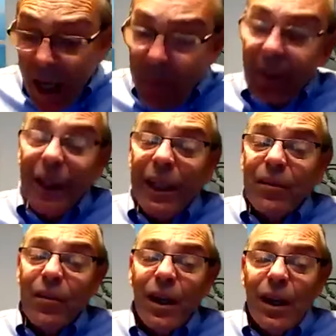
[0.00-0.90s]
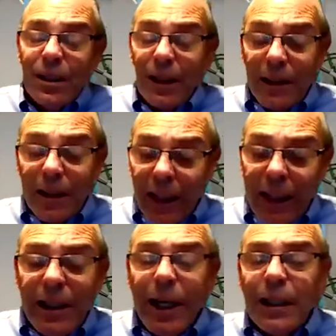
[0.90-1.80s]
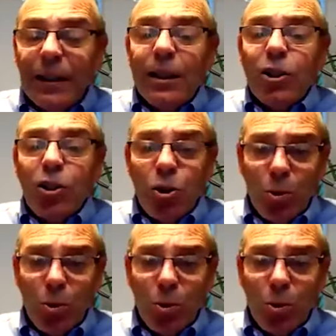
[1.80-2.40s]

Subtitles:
I believe that India needs